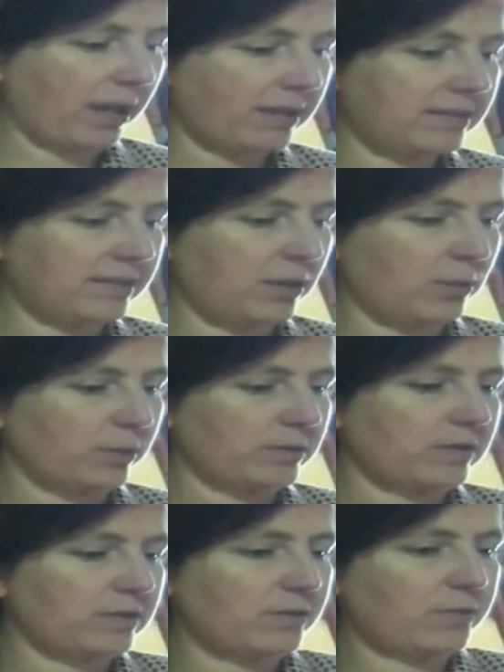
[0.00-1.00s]

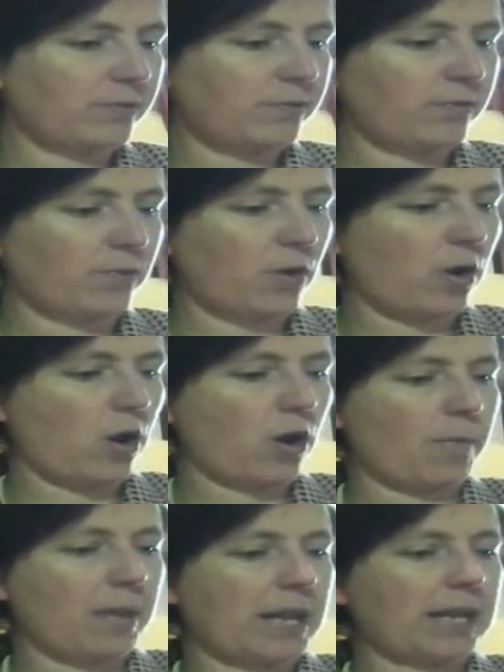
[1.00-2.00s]
seahorses
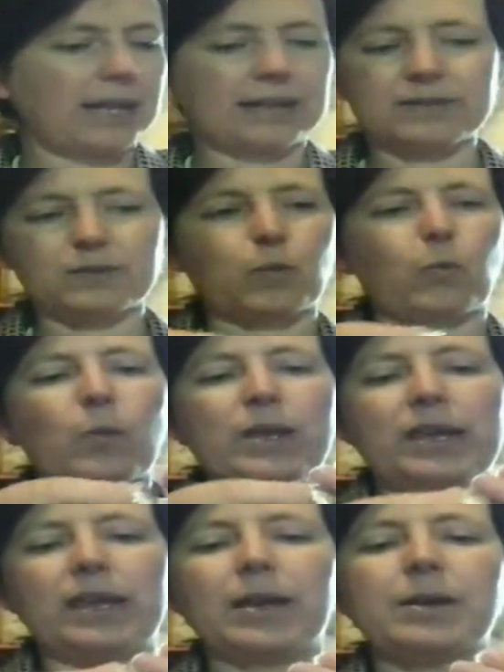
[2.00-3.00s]
from last
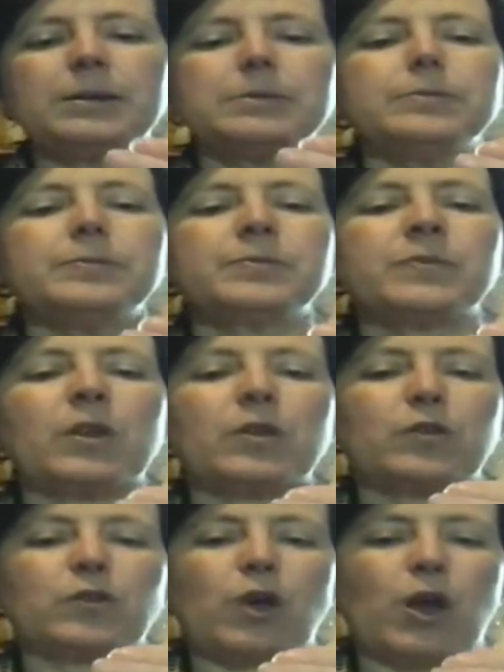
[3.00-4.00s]
week.
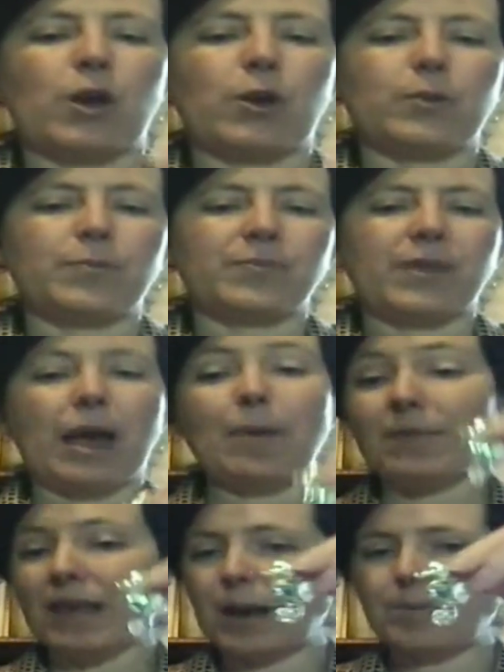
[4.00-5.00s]
So
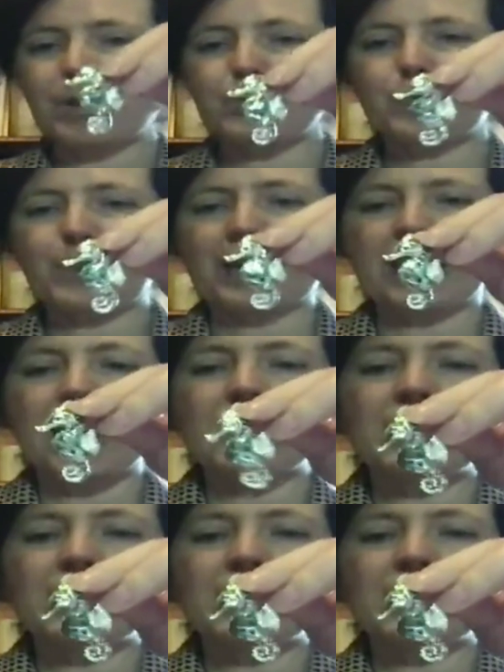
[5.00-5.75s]
the abalone's back in.